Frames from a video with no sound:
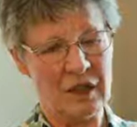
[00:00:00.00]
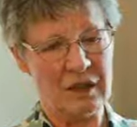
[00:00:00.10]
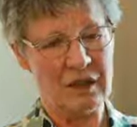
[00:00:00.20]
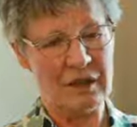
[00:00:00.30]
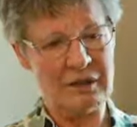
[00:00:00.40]

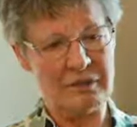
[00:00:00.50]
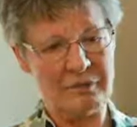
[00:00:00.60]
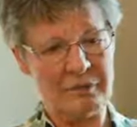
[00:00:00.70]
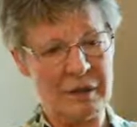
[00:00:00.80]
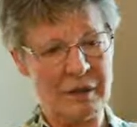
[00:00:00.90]
Well,
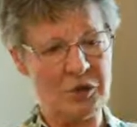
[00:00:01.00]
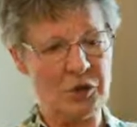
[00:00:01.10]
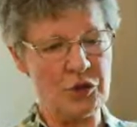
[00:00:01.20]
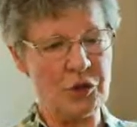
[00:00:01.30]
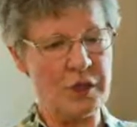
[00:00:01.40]
they
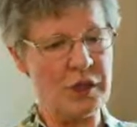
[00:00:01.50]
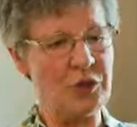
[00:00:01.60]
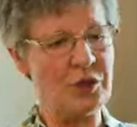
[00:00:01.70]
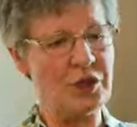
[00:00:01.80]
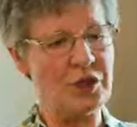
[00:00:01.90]
don't always
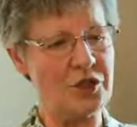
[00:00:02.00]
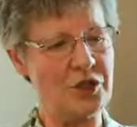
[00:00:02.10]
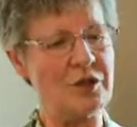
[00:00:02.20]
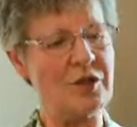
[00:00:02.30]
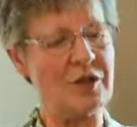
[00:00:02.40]
notice
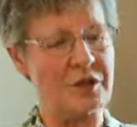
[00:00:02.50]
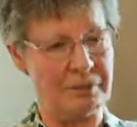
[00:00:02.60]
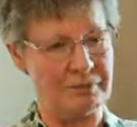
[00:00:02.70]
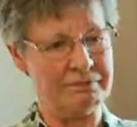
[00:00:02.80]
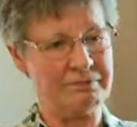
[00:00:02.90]

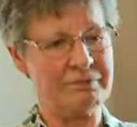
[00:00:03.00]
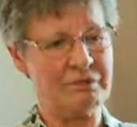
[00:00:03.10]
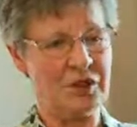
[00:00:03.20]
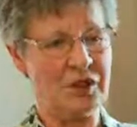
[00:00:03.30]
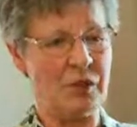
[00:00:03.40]
students,
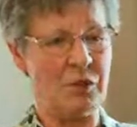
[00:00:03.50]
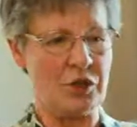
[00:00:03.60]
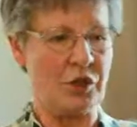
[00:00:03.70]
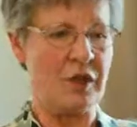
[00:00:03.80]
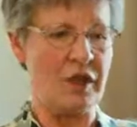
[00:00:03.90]
because I
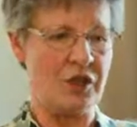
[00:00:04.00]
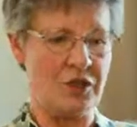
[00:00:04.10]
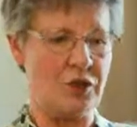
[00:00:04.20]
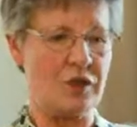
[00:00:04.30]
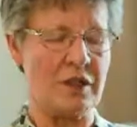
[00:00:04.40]
was only a
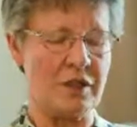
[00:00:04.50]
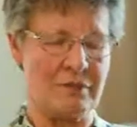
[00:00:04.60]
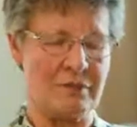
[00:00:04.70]
student.